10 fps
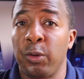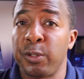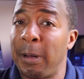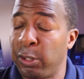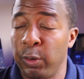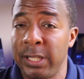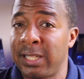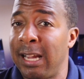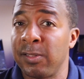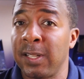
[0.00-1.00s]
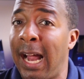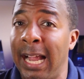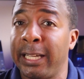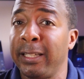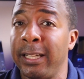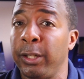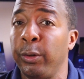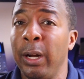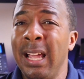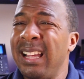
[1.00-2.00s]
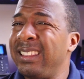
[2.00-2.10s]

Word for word: or special discounts that I can get you,